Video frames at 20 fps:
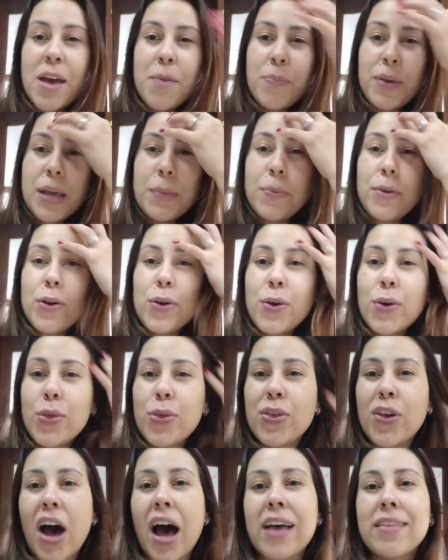People who
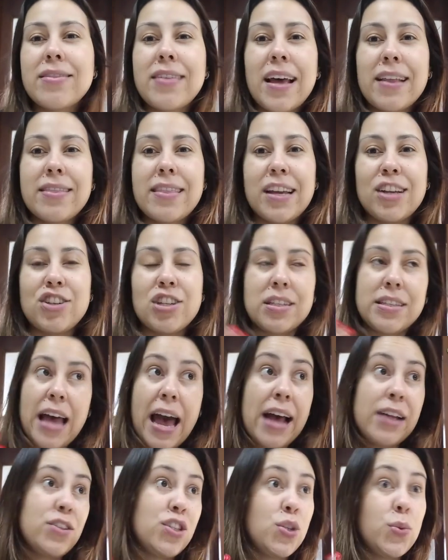thought that they just
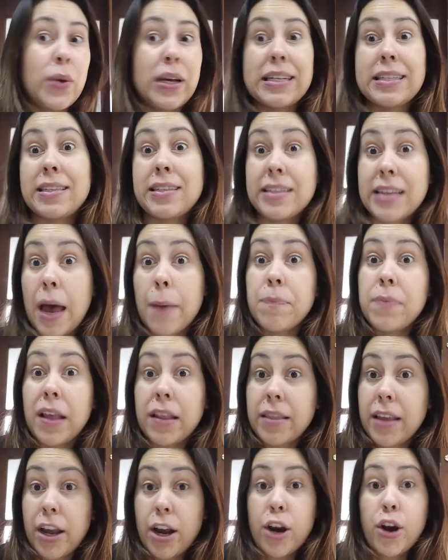had to accept
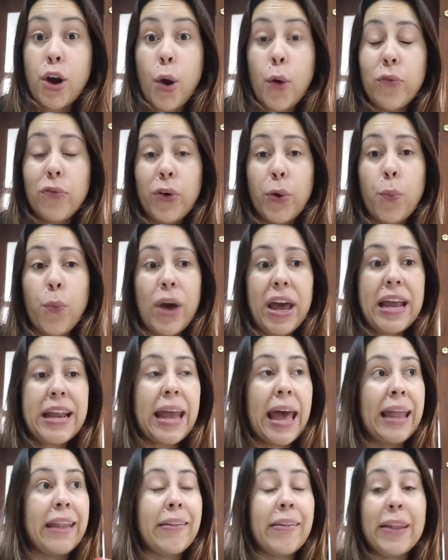that they are
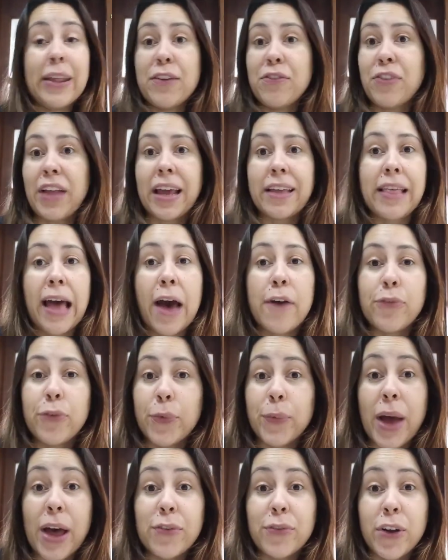overweight and live like that
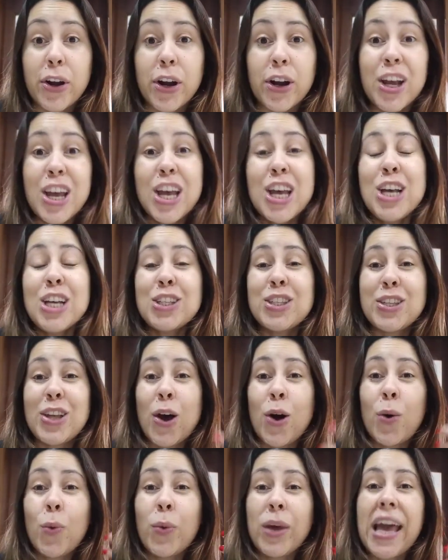forever.
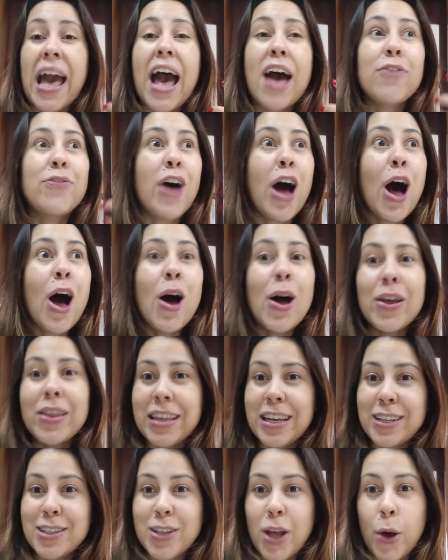So we have all
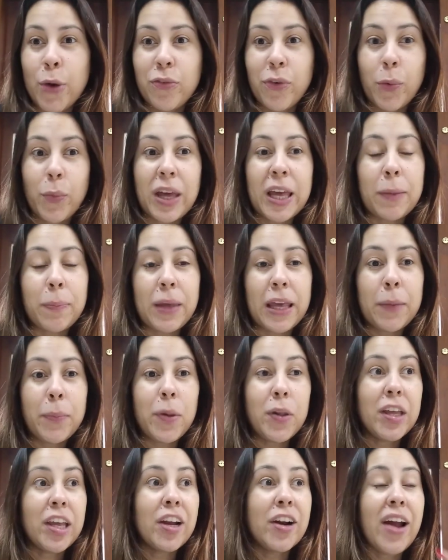these overweight
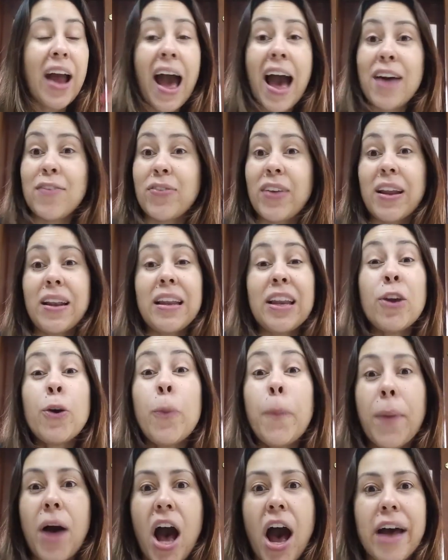people here having
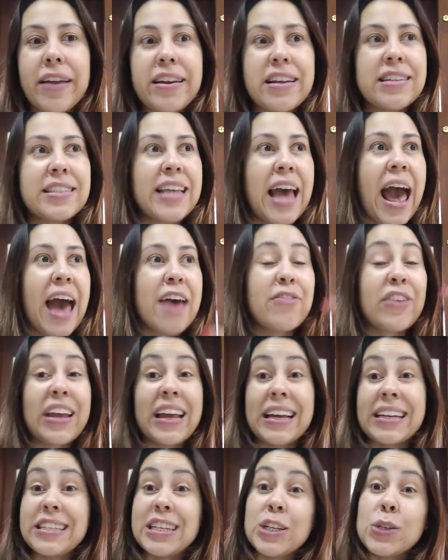new bodies,
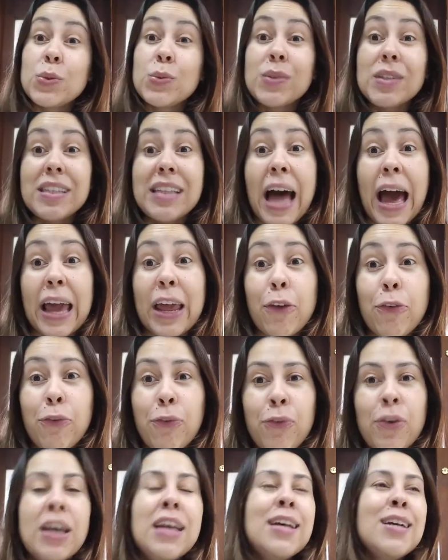having a new
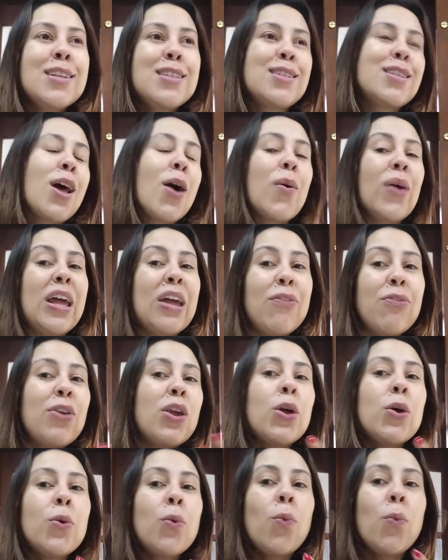life. So if
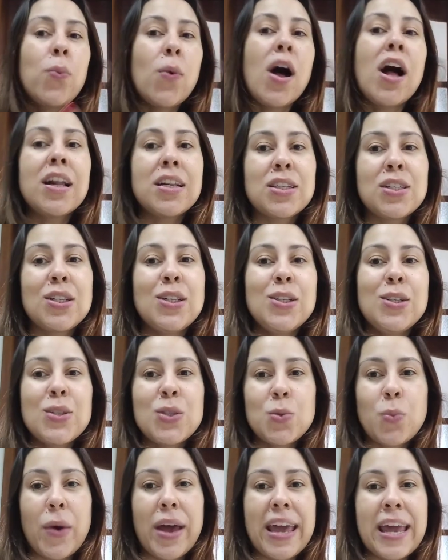you want to
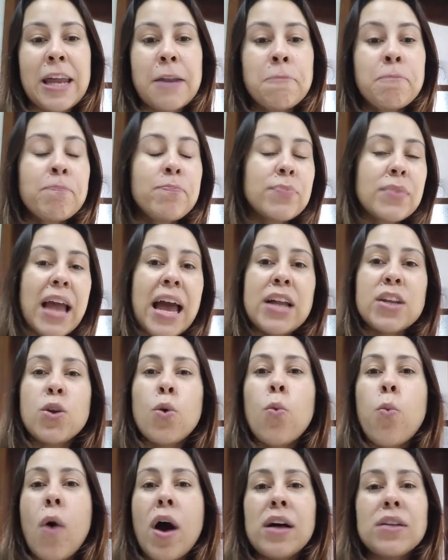lose weight and
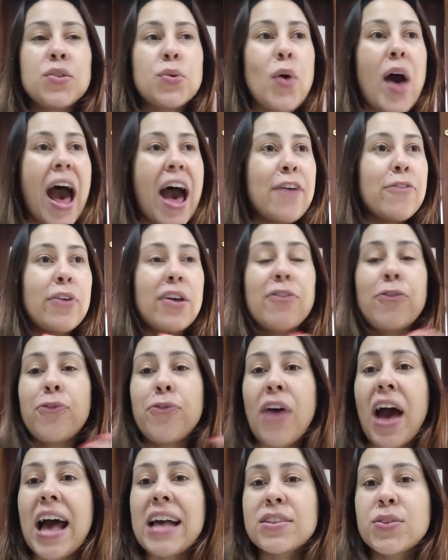you want to have
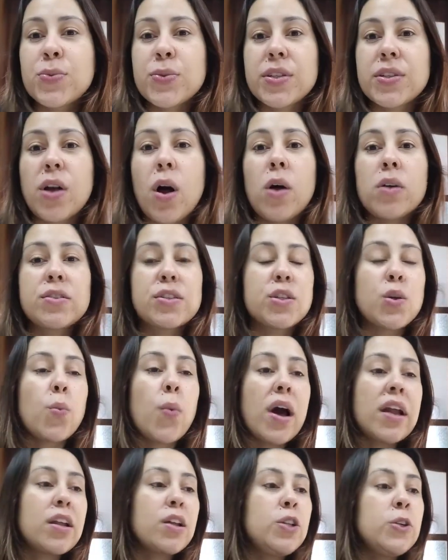fast results, you
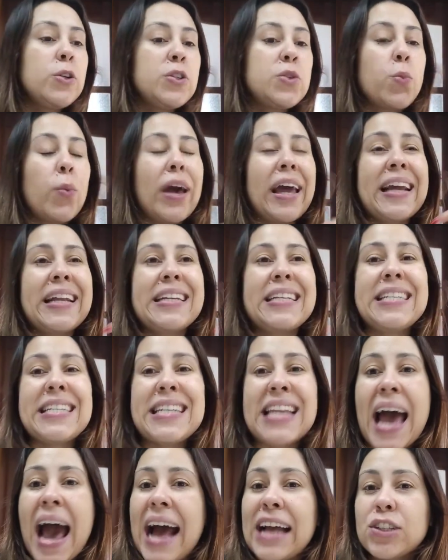want to lose weight
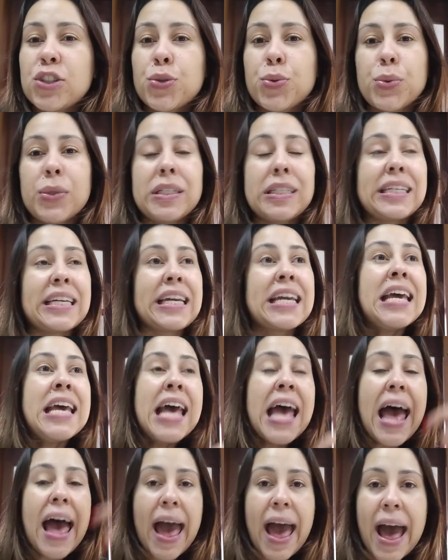naturally,
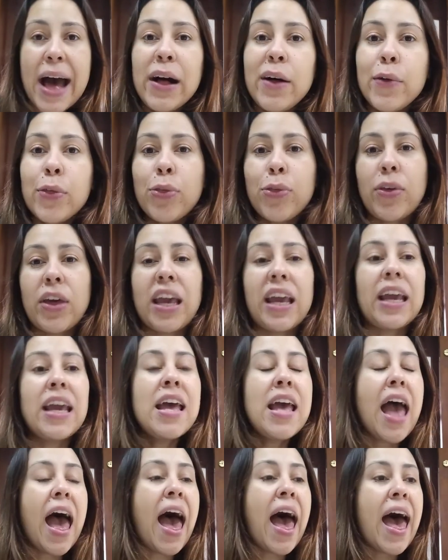healthy,
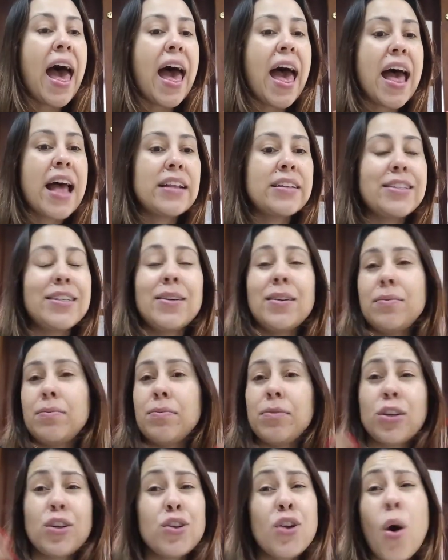and
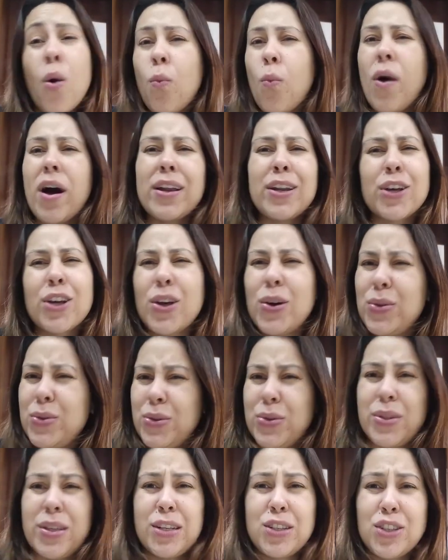you don't want to go
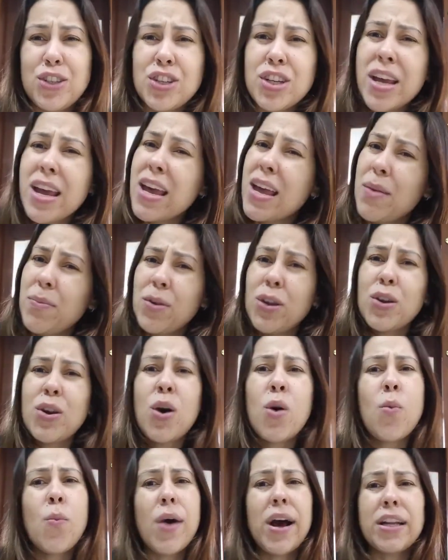to the gym, you
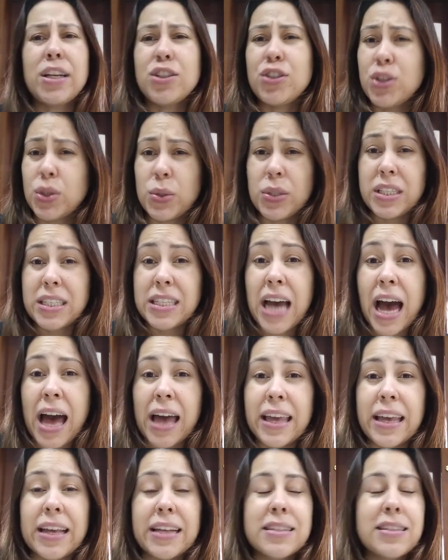don't want to do
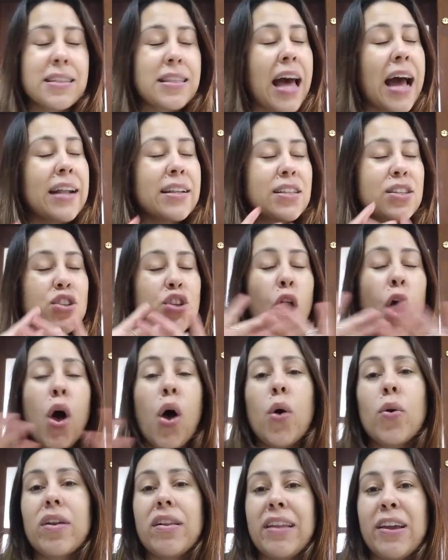diets, that's
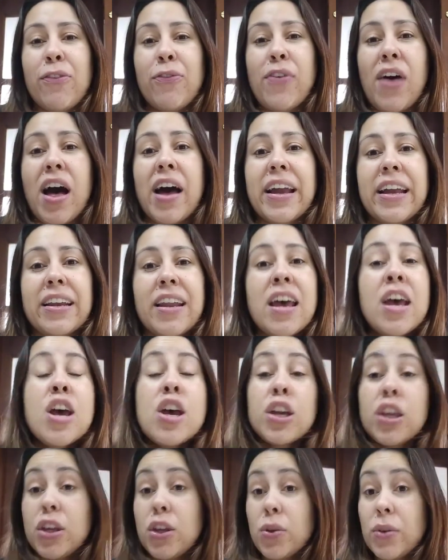totally fine.
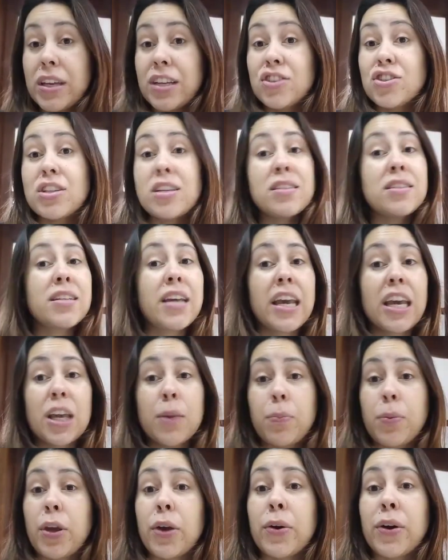You can just
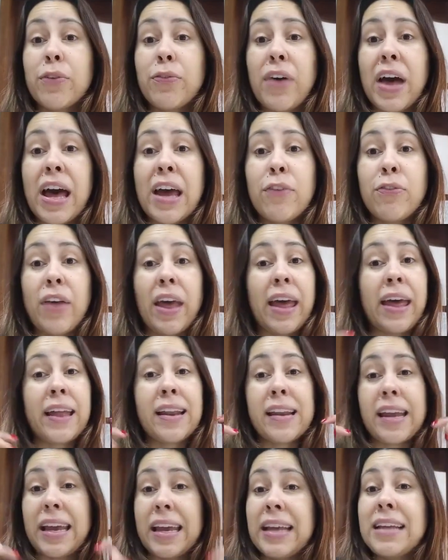take Puravive,
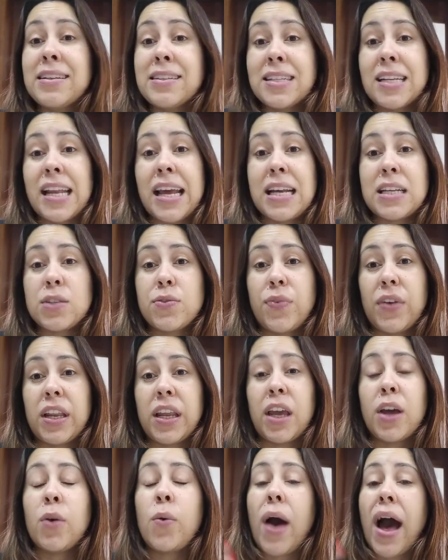and in today's
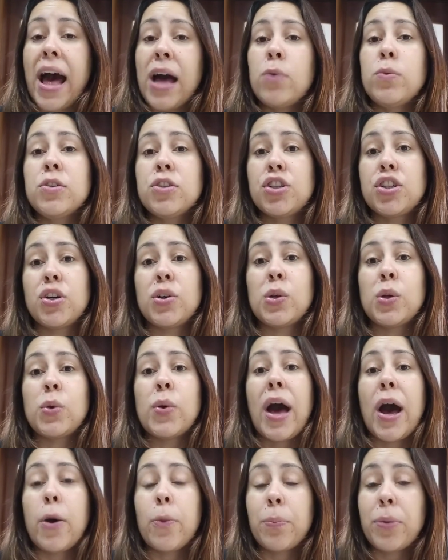video, I will show
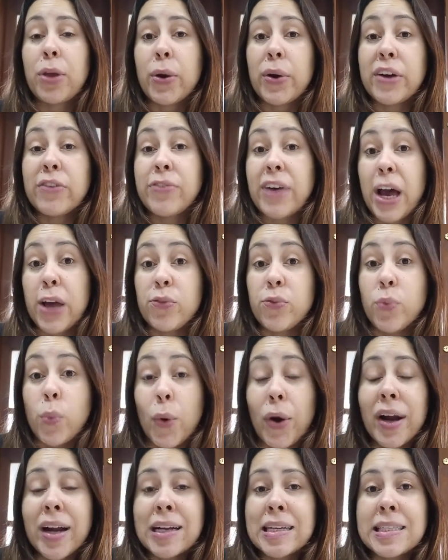you how Puravive
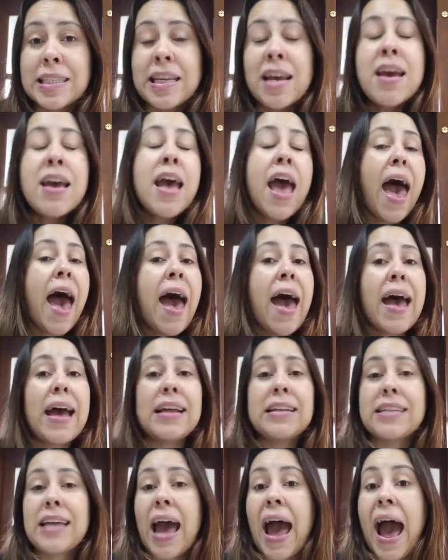works
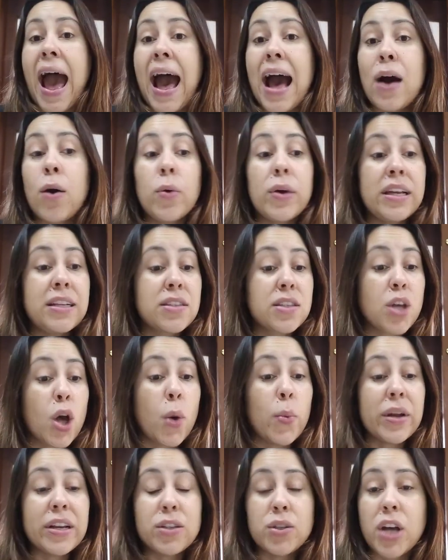and how it's
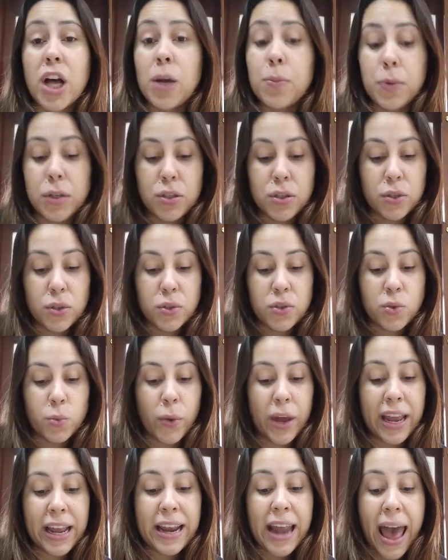going to help you to lose
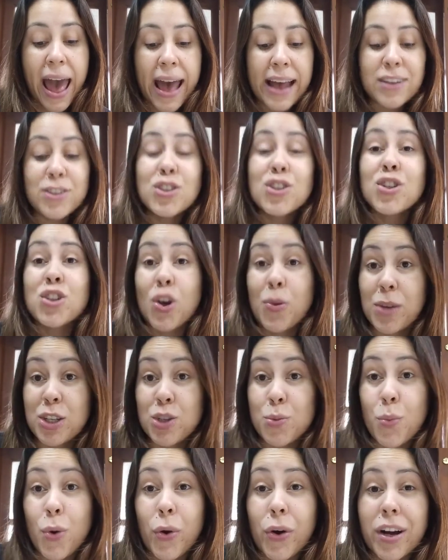weight and so
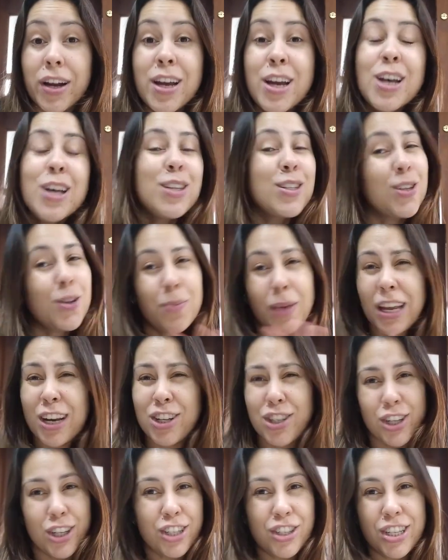much more. So
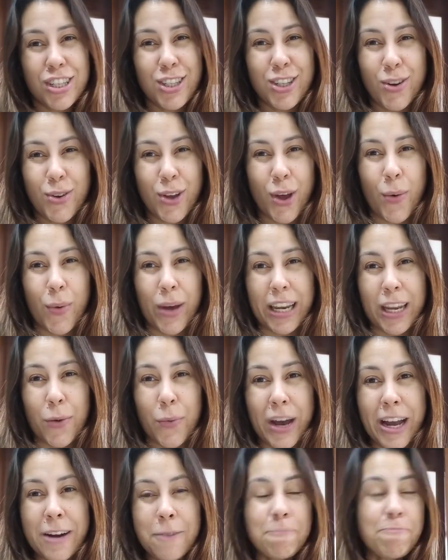make sure you just don't go
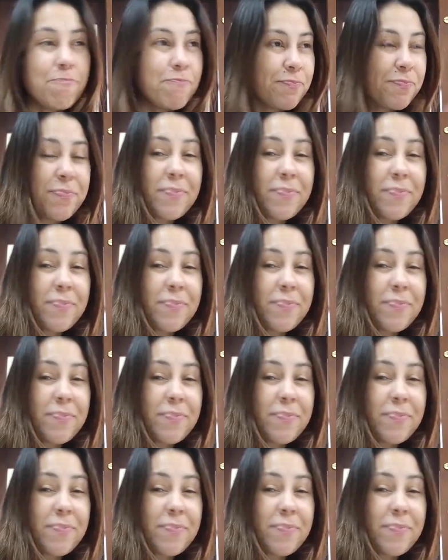anywhere.